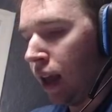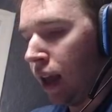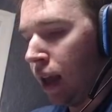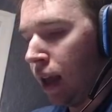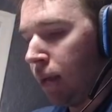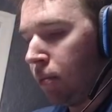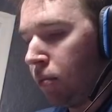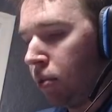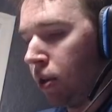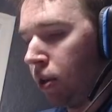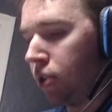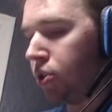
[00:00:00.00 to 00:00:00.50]

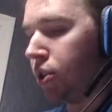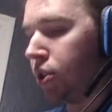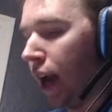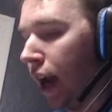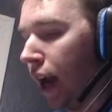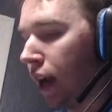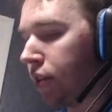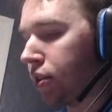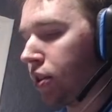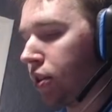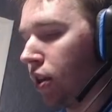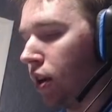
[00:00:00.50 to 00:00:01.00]
But with
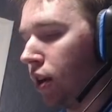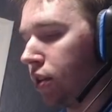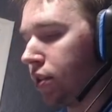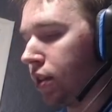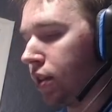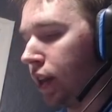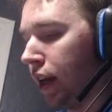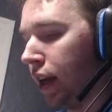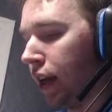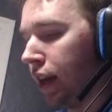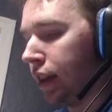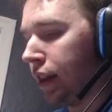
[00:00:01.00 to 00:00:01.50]
Jacksaw's
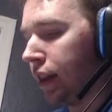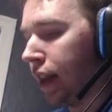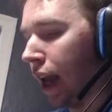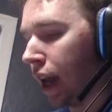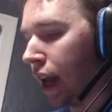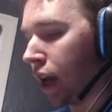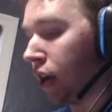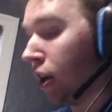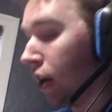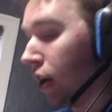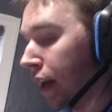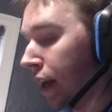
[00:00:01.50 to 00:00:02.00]
hit that I
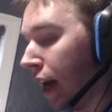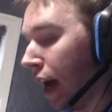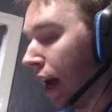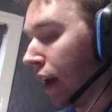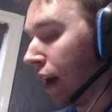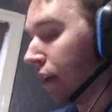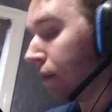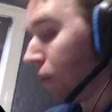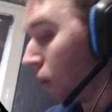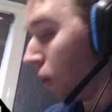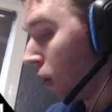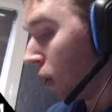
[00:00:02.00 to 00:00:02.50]
could not
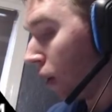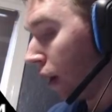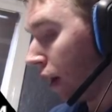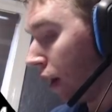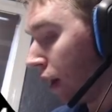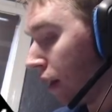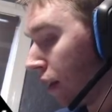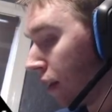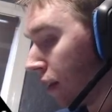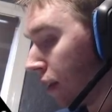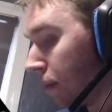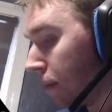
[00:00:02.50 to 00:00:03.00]

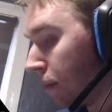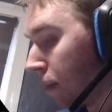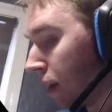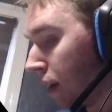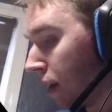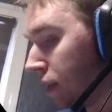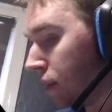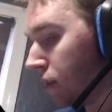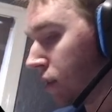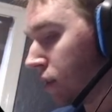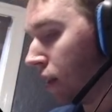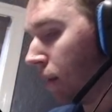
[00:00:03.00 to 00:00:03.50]
avoid
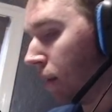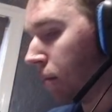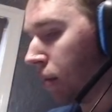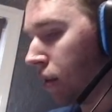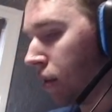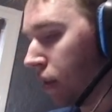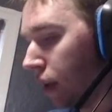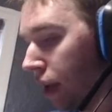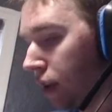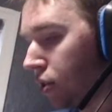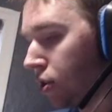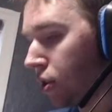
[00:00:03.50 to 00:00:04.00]
because of some
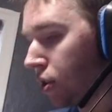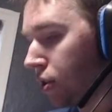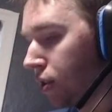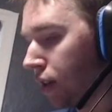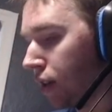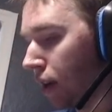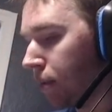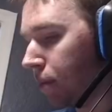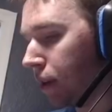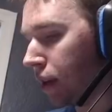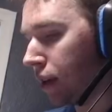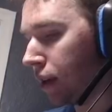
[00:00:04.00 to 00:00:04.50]
glitch or
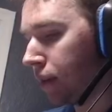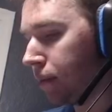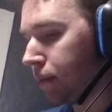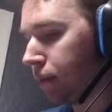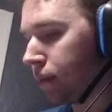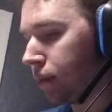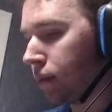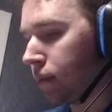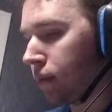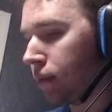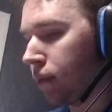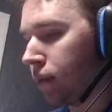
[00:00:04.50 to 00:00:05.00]
something,
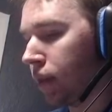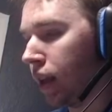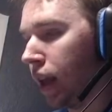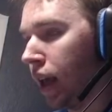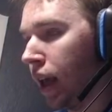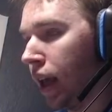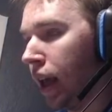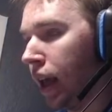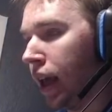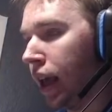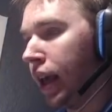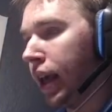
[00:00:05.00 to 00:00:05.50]

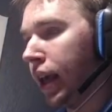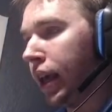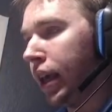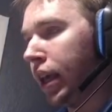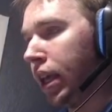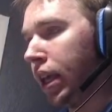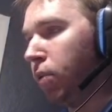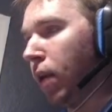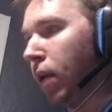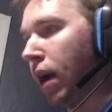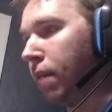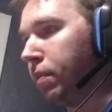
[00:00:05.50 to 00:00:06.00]

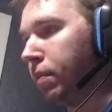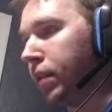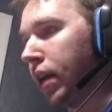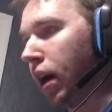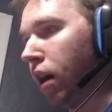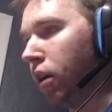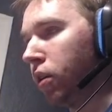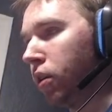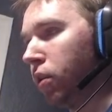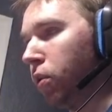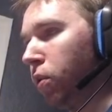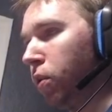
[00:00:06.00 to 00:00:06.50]
he wiped
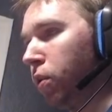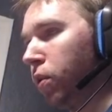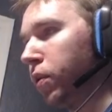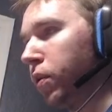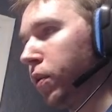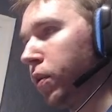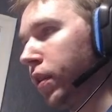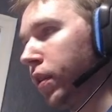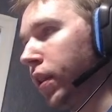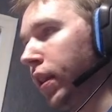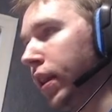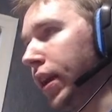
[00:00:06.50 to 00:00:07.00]
out
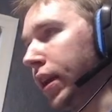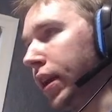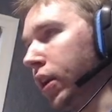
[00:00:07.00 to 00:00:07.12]
like